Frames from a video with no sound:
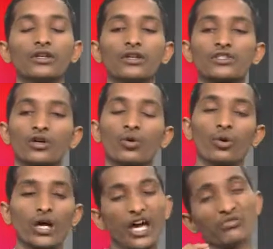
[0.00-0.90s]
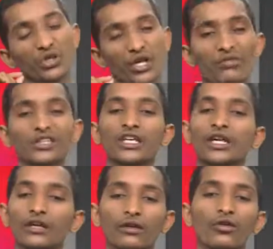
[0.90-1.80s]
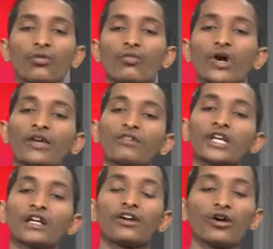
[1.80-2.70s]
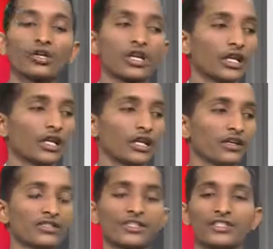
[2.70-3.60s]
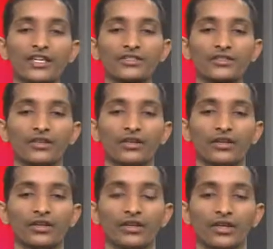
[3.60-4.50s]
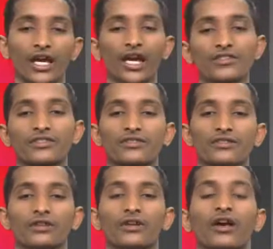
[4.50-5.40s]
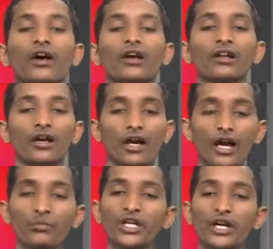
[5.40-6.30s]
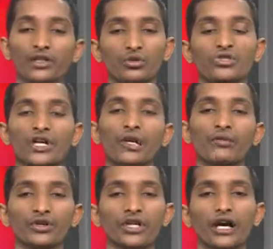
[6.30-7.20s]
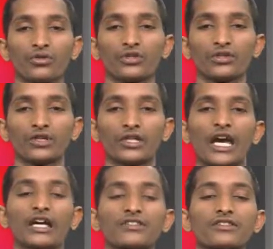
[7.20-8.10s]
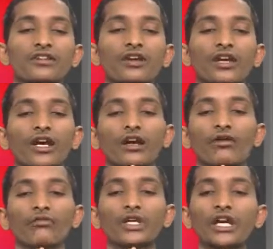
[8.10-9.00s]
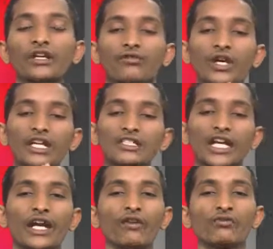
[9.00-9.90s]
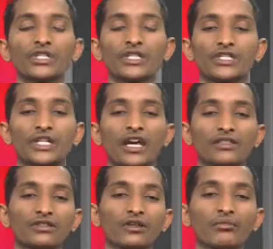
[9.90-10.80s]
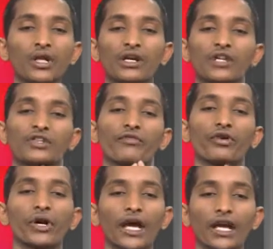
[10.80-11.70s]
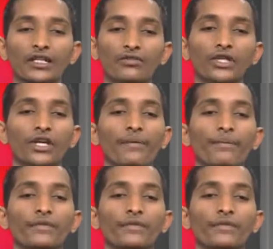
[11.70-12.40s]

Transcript: So have you ever think why we get heart related diseases? Yes, I am here to solve your doubt. Yes, we get various kind of diseases because of our activity.